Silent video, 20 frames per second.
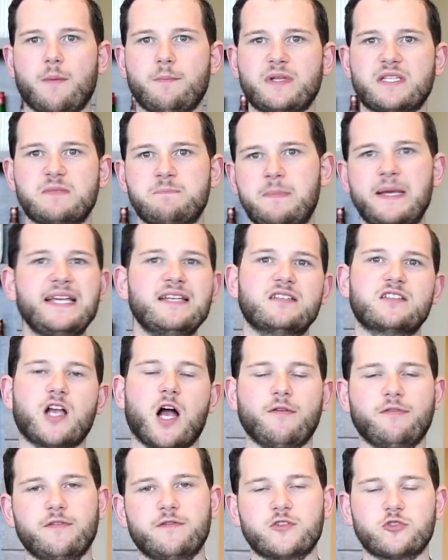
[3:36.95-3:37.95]
It's based
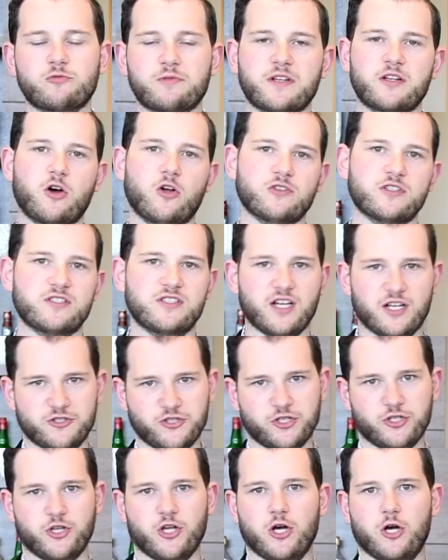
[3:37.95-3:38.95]
off of a drink called the
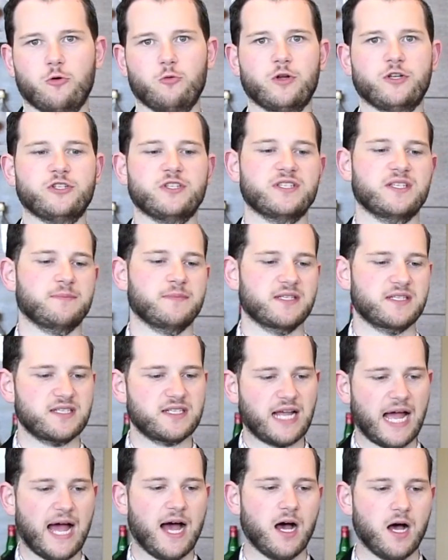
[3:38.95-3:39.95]
Touch and Go, which is a
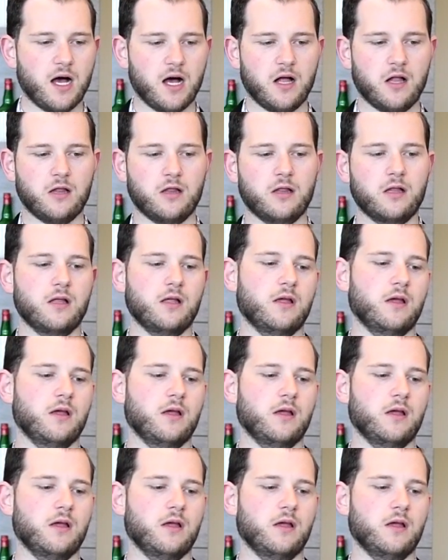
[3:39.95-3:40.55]
mezcal